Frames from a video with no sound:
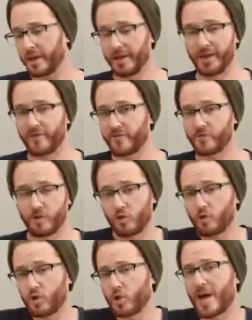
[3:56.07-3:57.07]
if
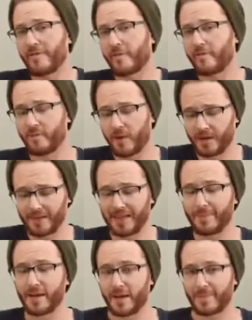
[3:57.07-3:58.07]
you do have a
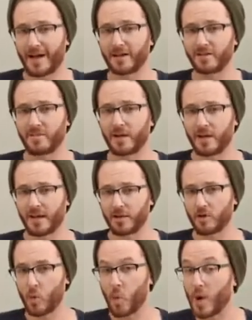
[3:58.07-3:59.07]
limited amount of money that
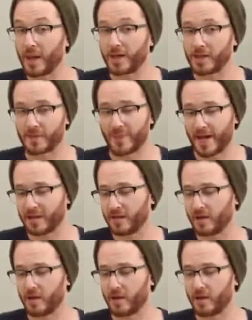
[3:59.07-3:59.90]
you're willing to spend,